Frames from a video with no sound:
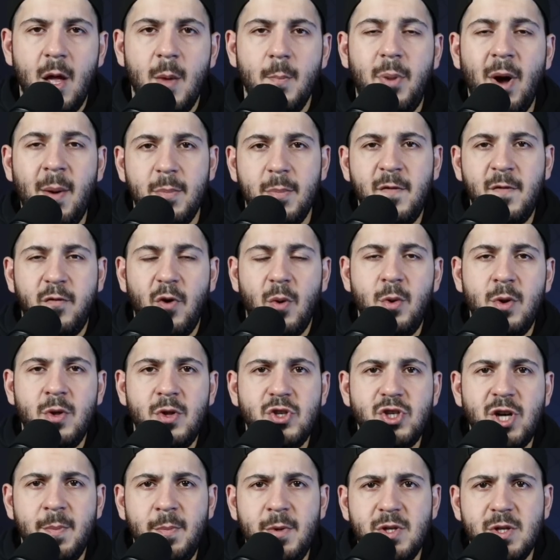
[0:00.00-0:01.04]
But before we
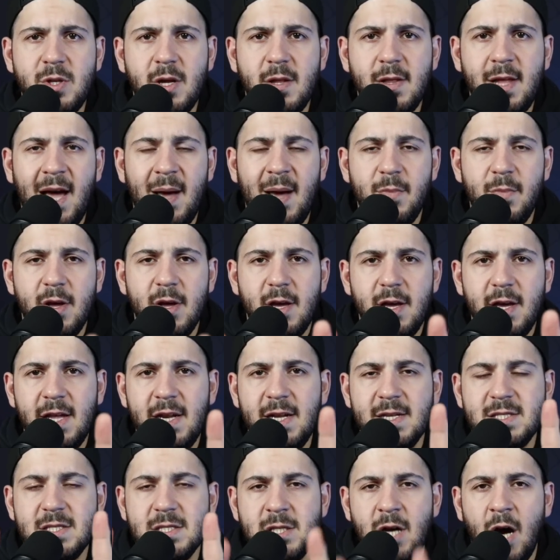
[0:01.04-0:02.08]
jump into the lab, it
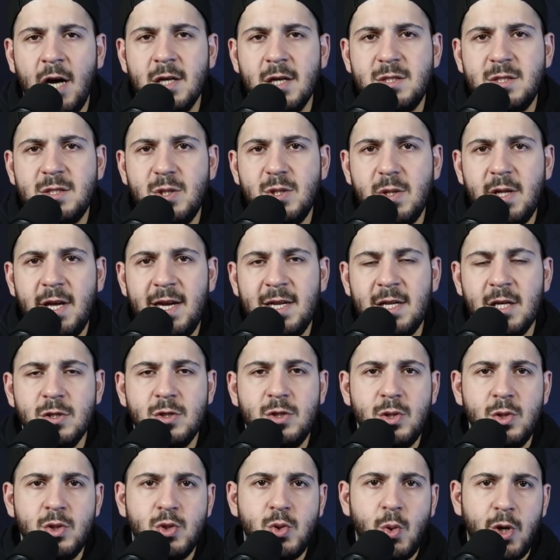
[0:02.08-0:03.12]
is not too late
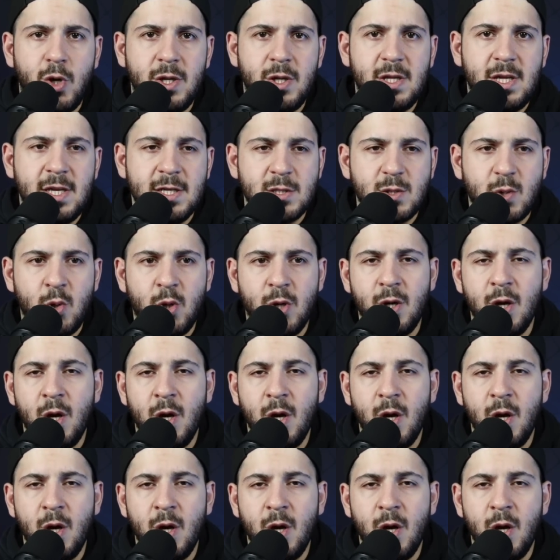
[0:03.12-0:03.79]
to join Discord.